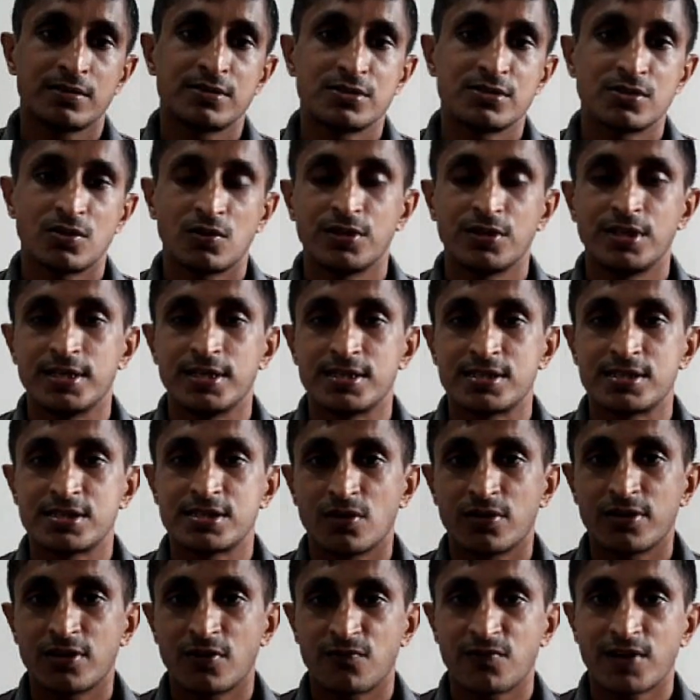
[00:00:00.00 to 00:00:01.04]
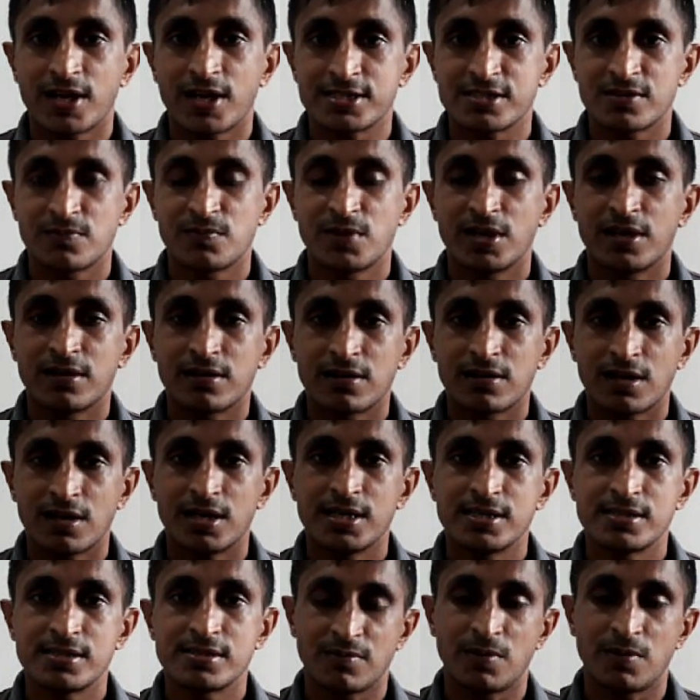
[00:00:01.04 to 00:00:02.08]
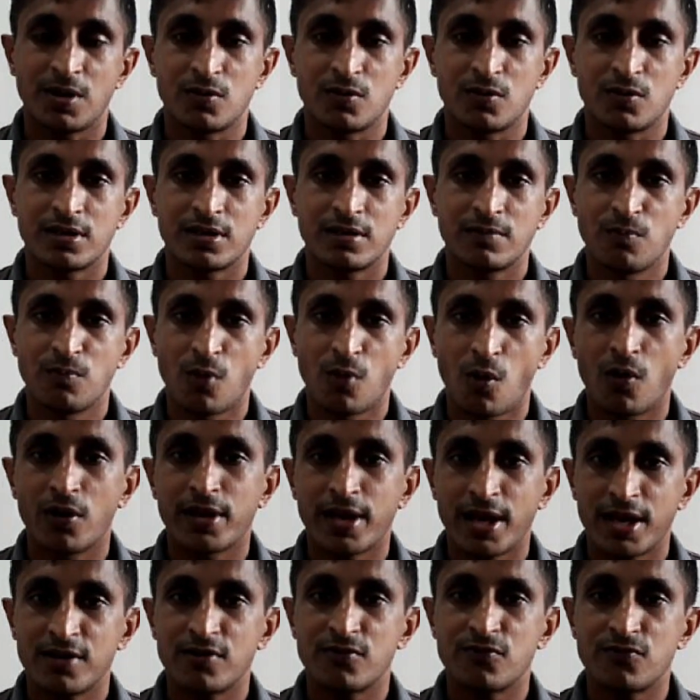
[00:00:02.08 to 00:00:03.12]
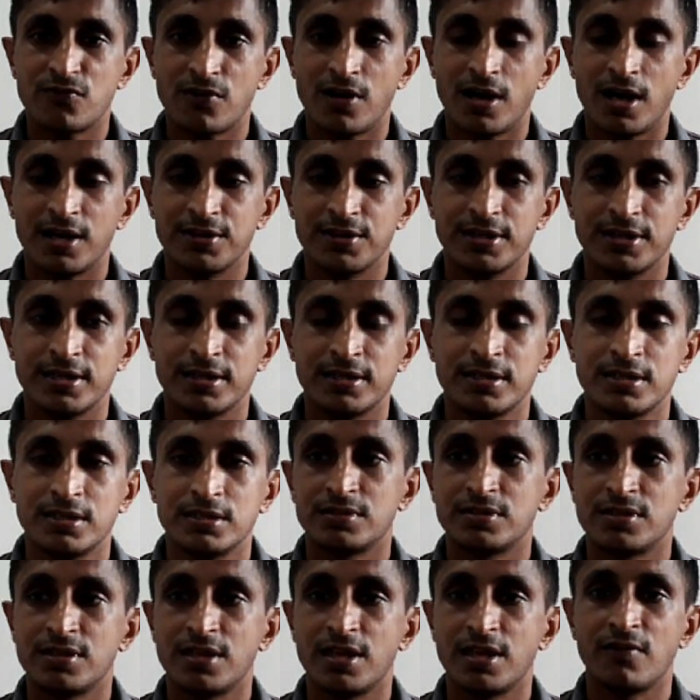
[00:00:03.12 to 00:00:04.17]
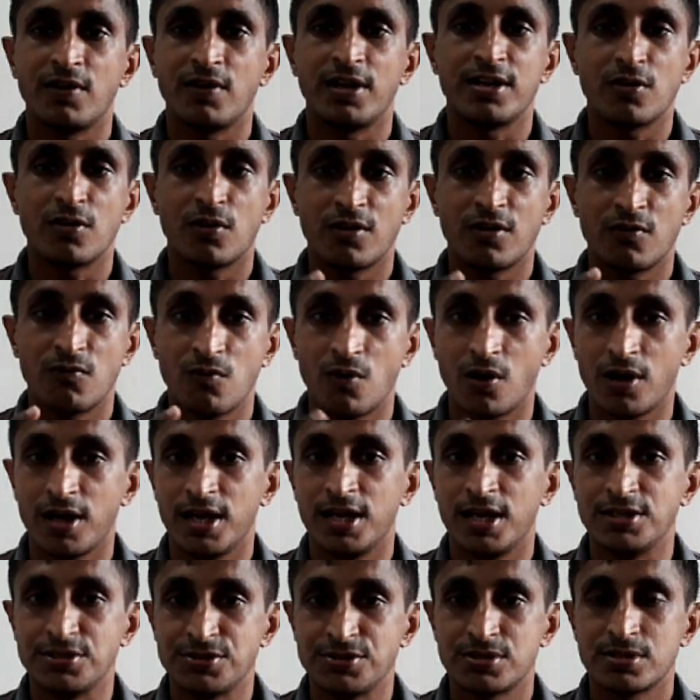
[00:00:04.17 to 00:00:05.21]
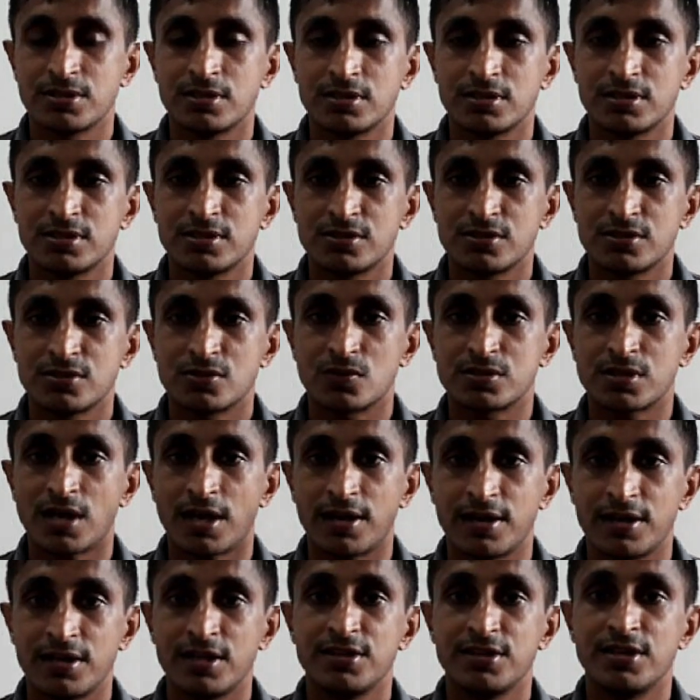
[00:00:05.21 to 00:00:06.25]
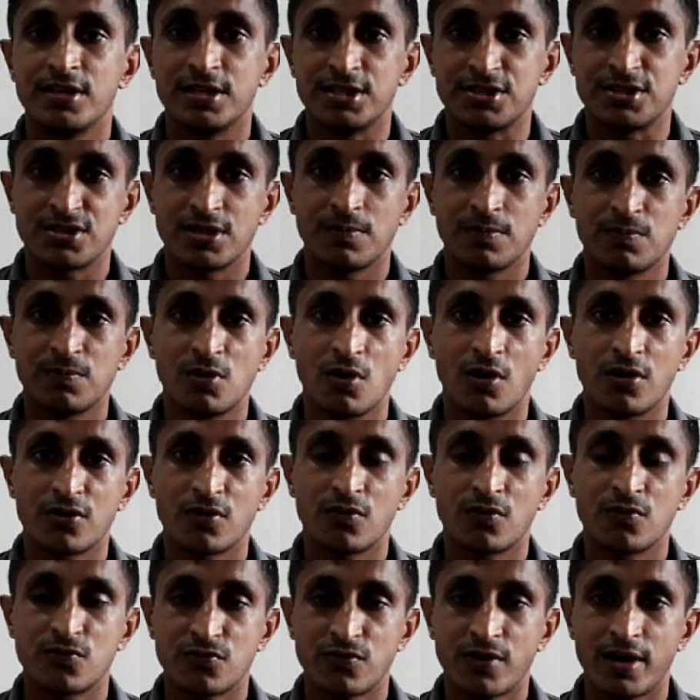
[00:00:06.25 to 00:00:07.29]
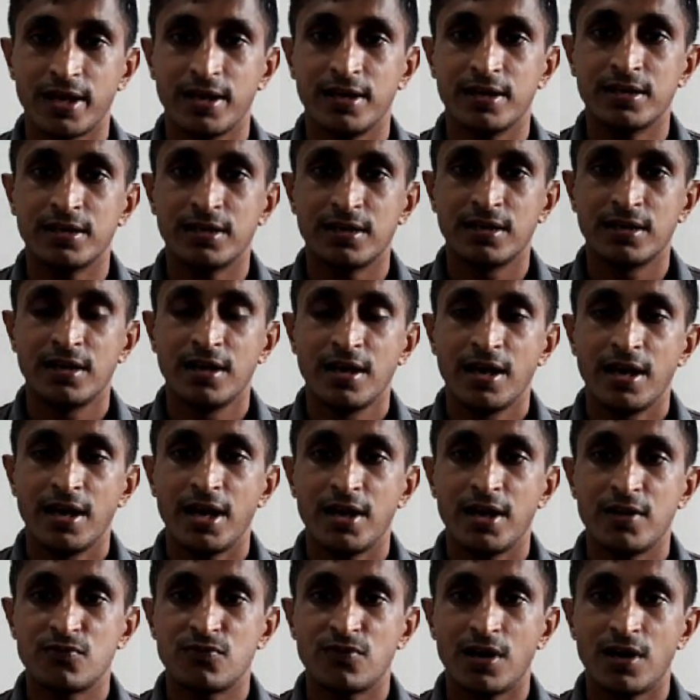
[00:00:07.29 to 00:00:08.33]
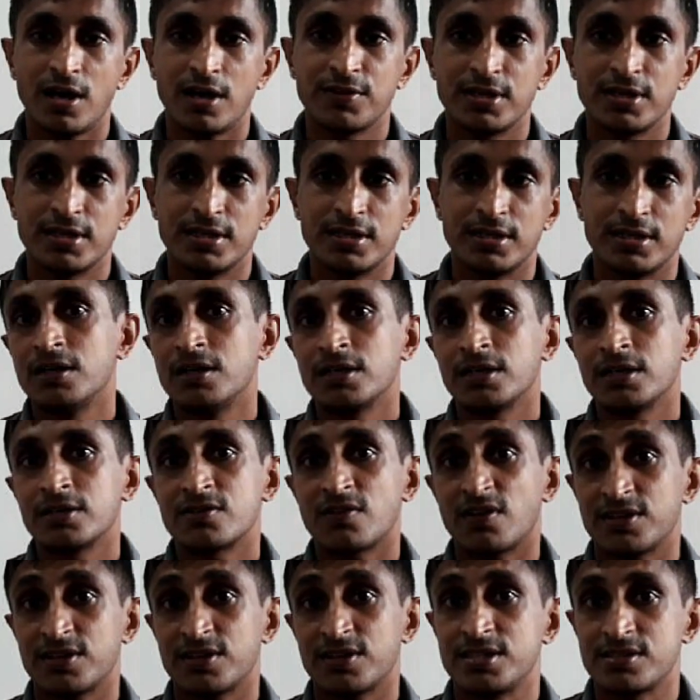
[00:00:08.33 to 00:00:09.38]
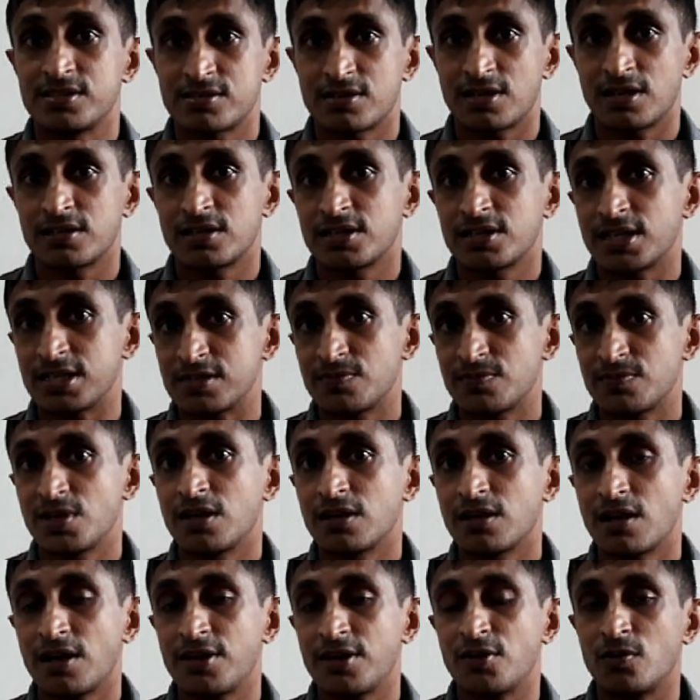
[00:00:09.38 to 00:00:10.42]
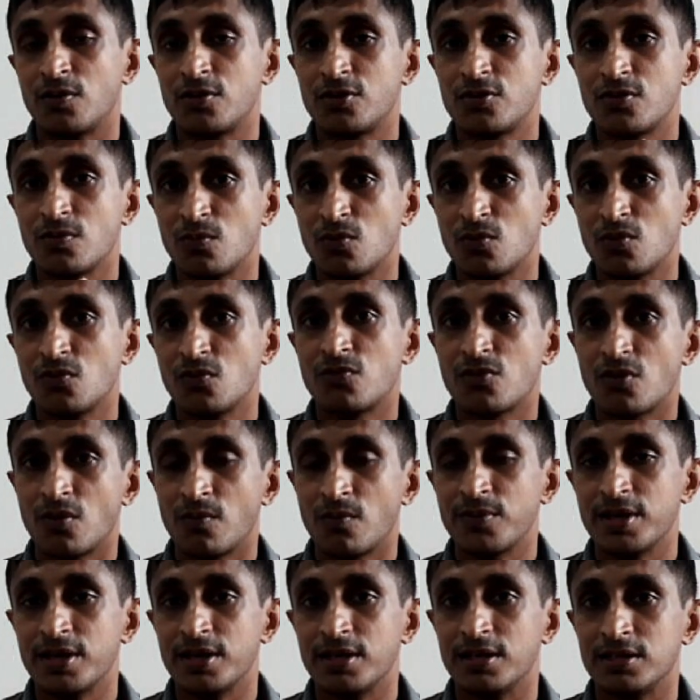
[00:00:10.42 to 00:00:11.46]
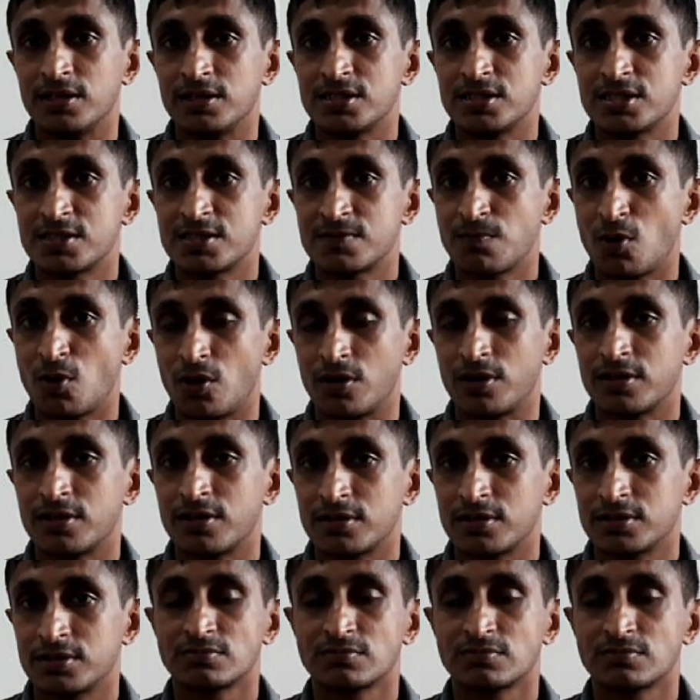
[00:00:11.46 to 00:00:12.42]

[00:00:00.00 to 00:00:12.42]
So the story of Casabianca is about a boy and a father. They went on a voyage. So suddenly the ship got on fire and father father instructed Casabianca not to move from the spot.